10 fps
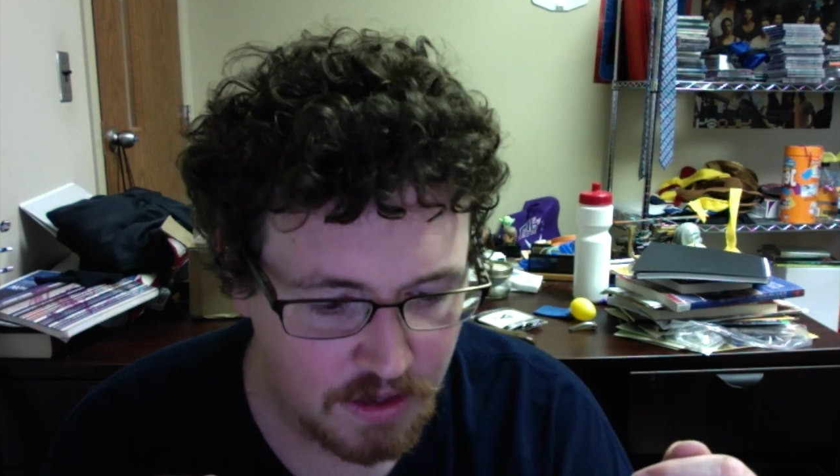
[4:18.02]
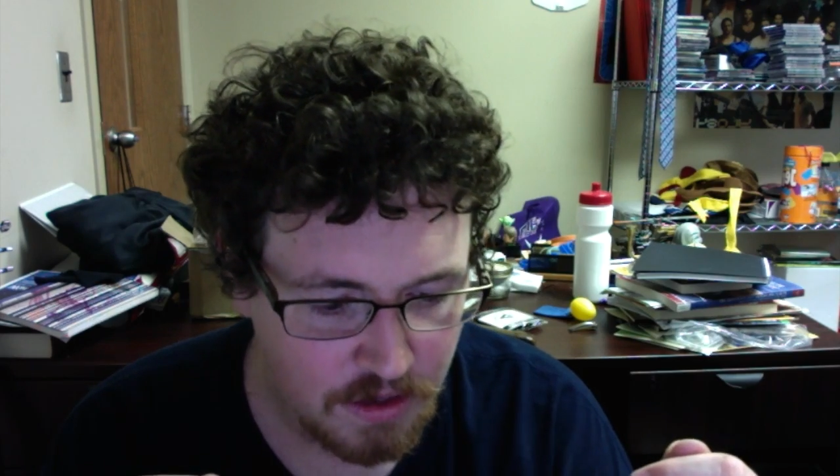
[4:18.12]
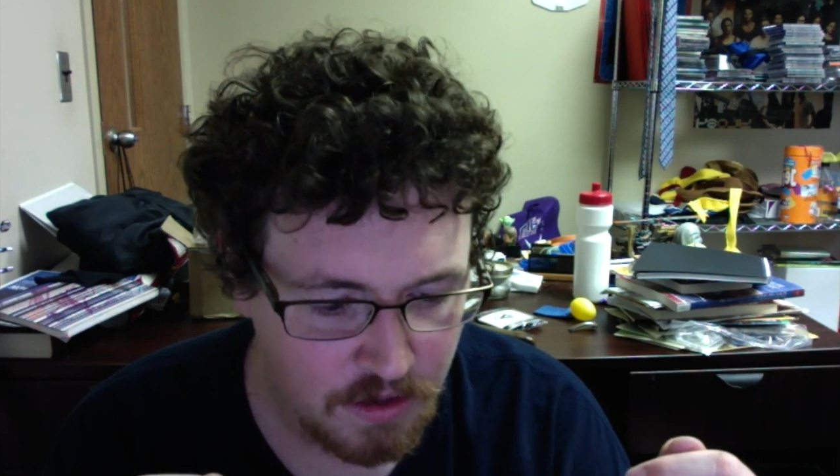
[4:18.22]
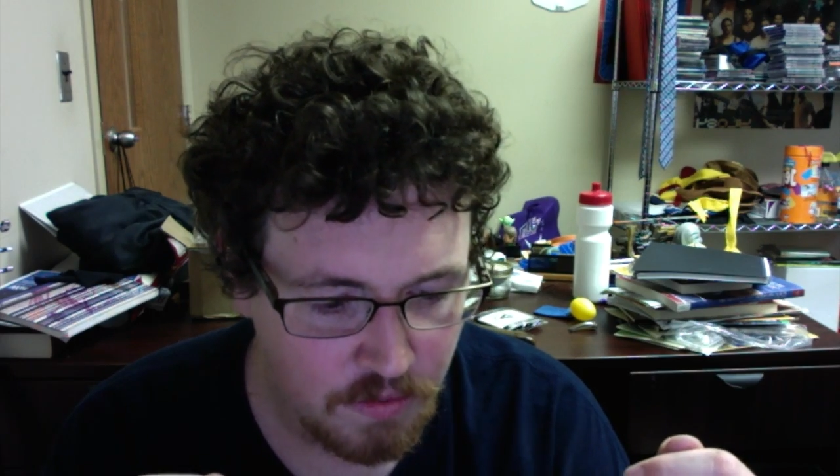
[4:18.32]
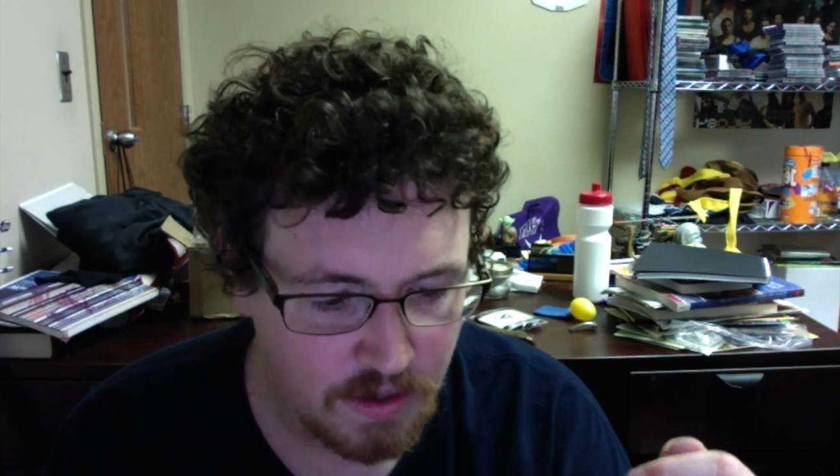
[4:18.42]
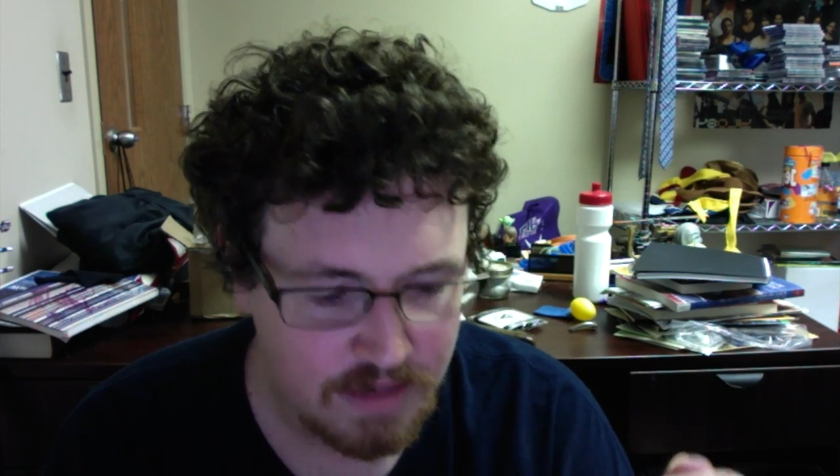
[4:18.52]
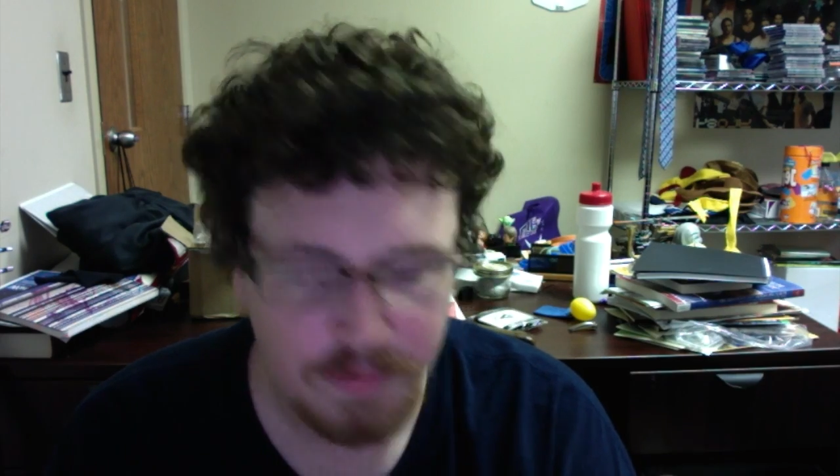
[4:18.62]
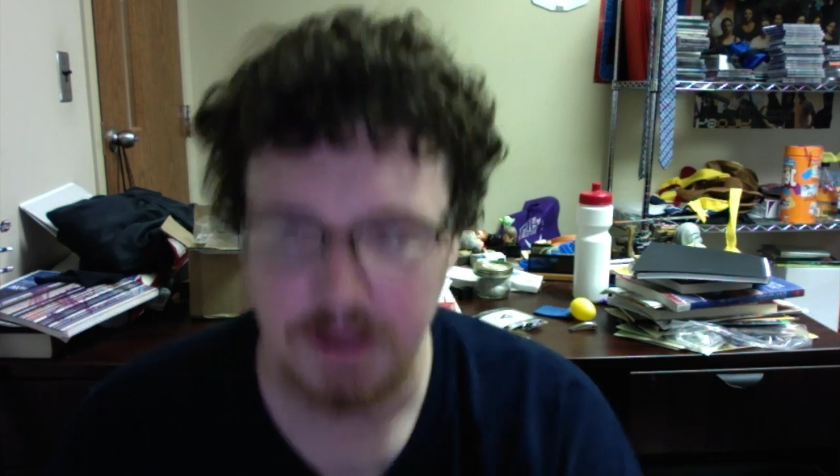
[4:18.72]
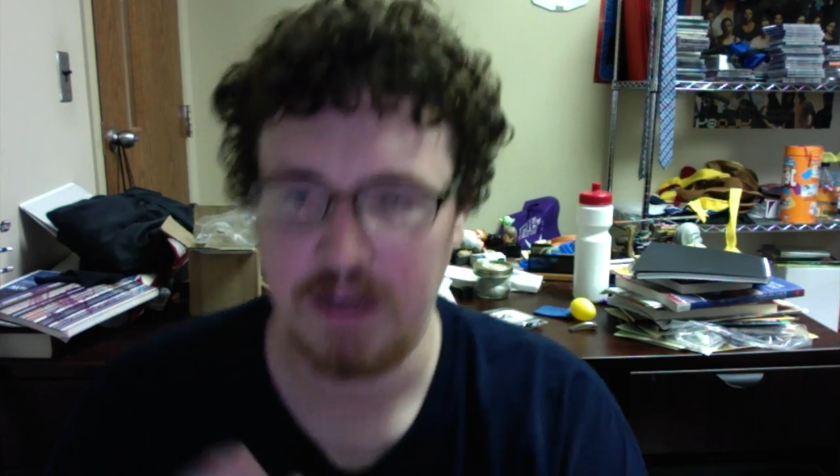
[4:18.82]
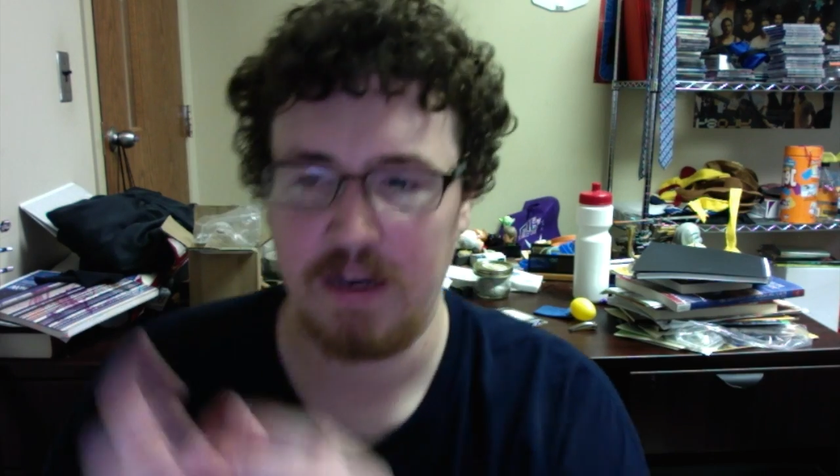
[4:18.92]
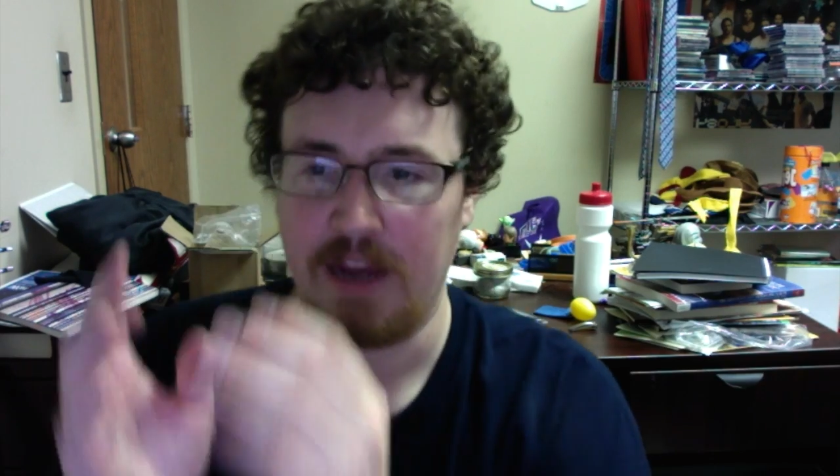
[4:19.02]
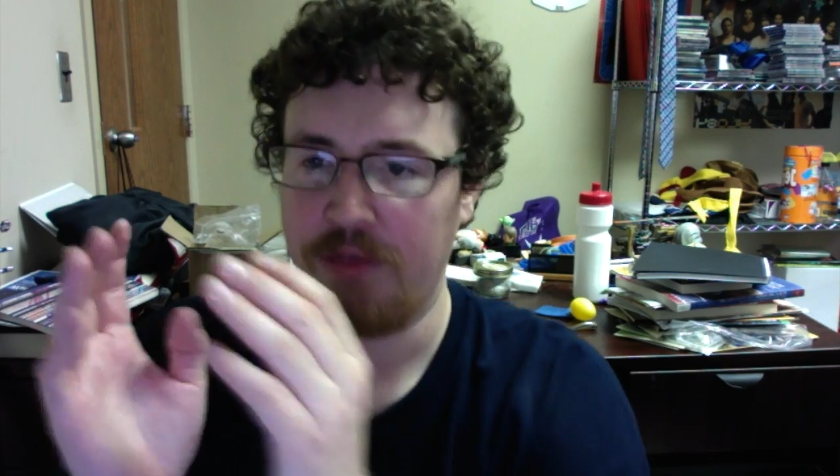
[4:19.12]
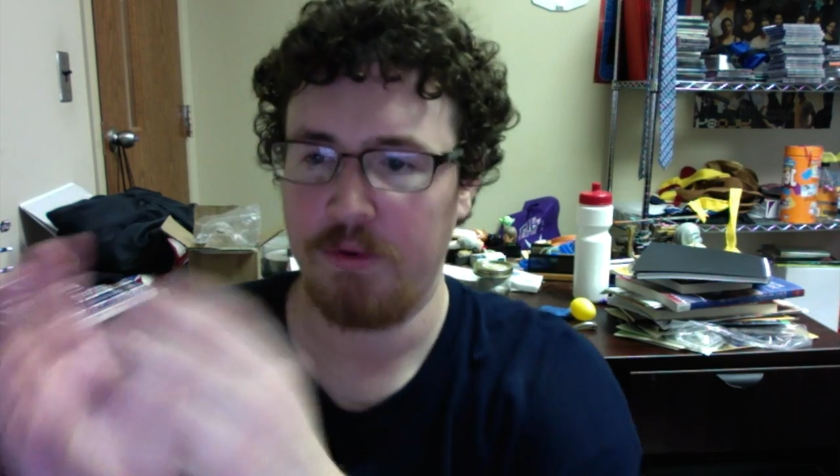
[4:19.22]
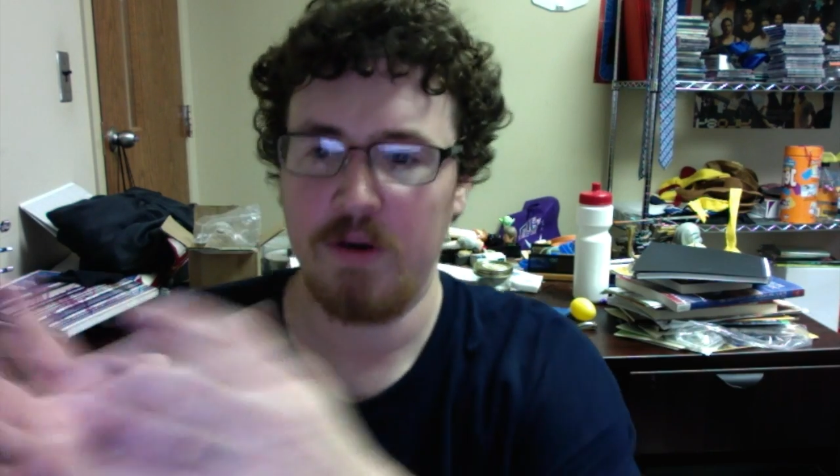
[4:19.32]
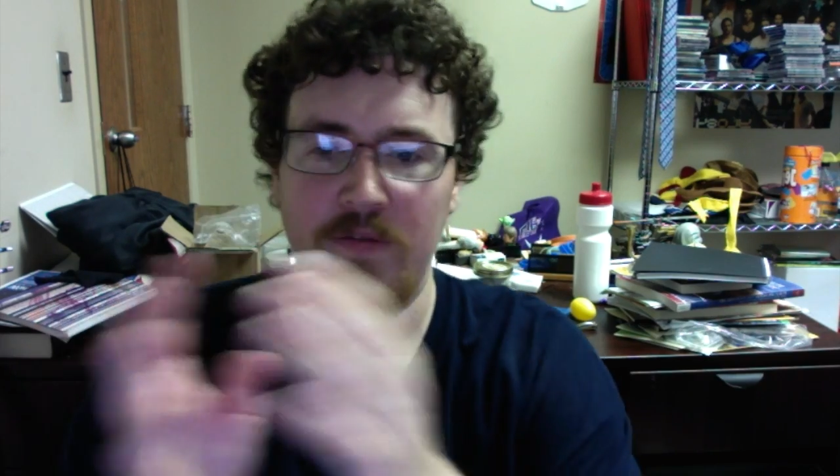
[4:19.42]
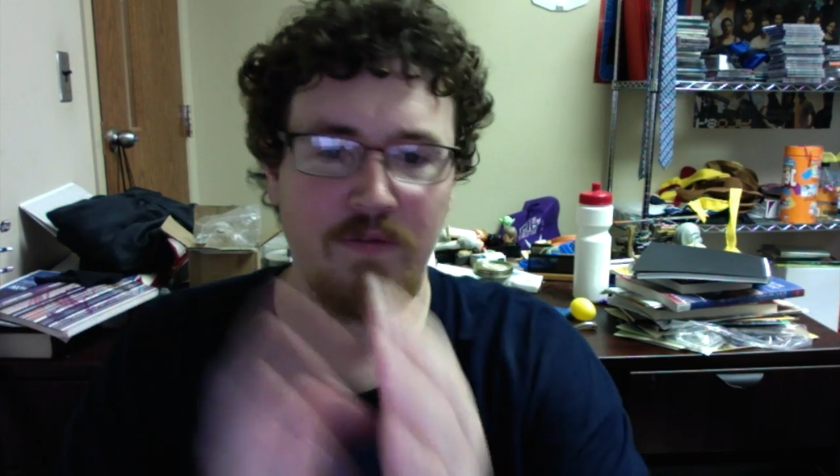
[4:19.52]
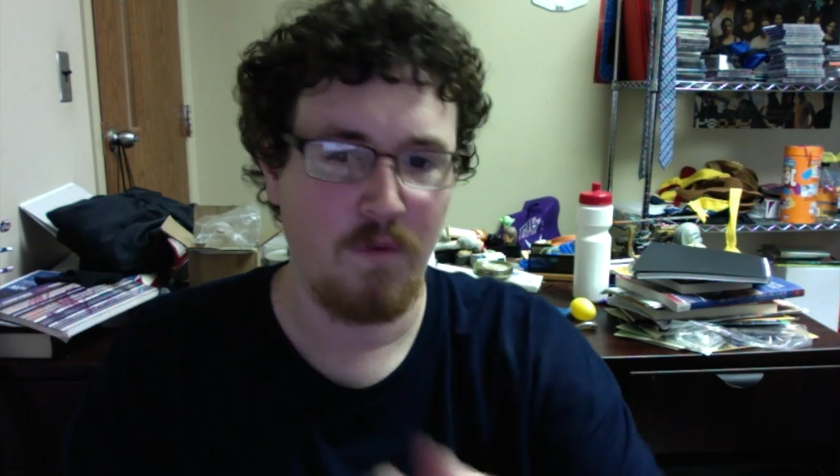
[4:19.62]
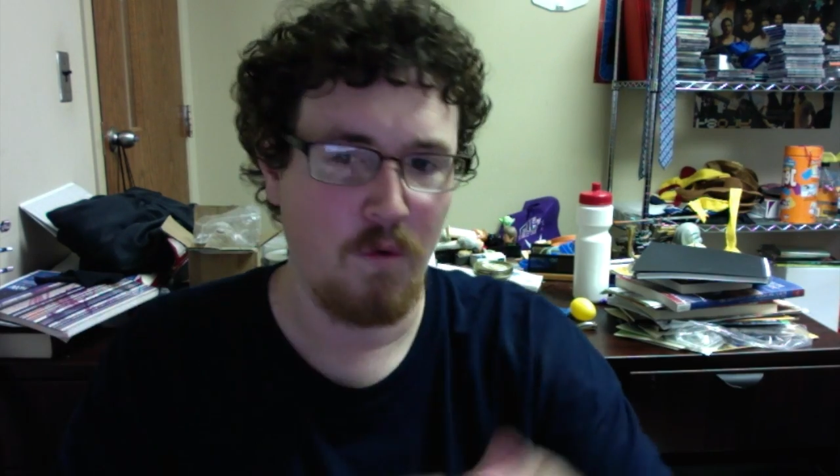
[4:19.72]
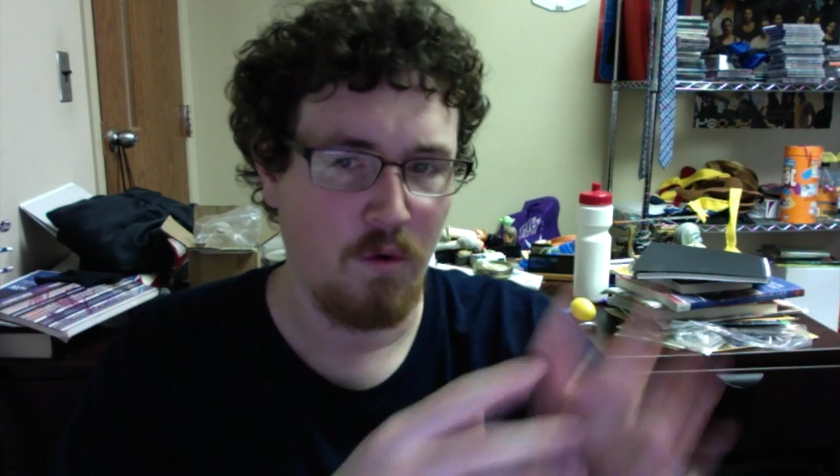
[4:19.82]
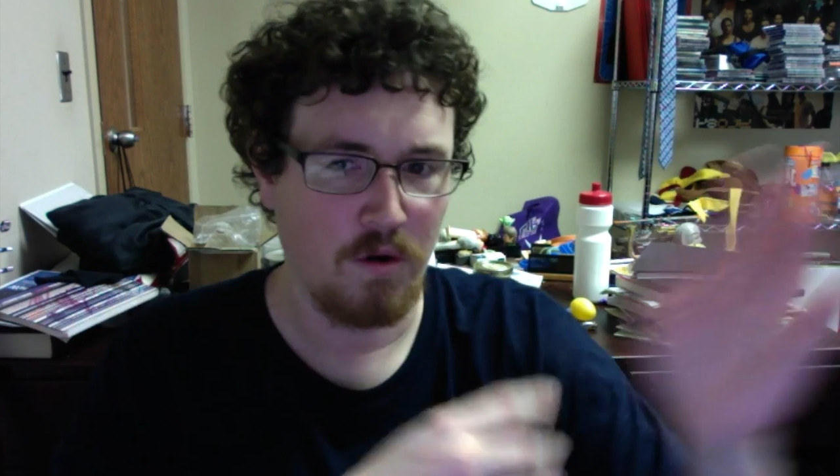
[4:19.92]
You want to pick like 3 or
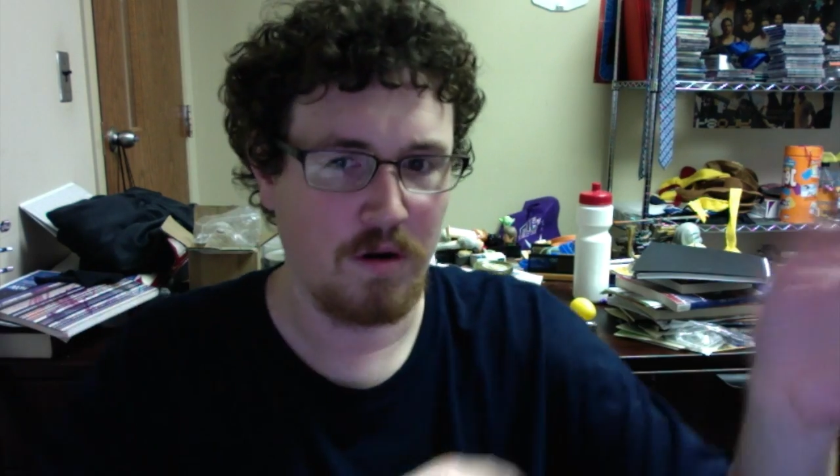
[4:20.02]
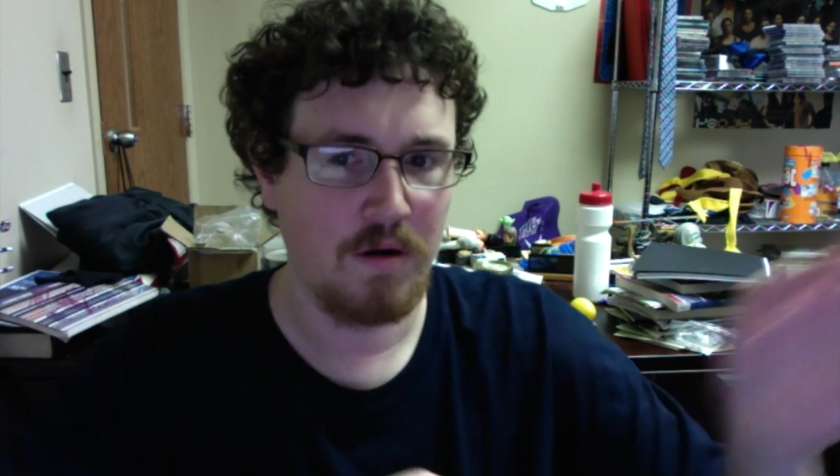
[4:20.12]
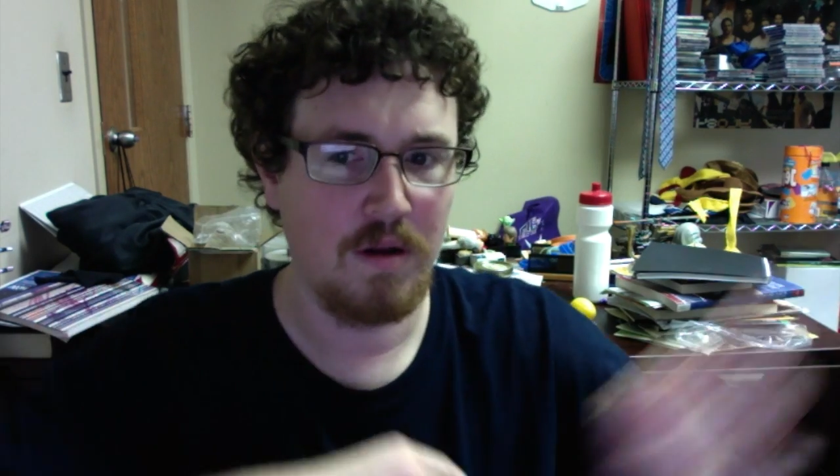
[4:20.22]
4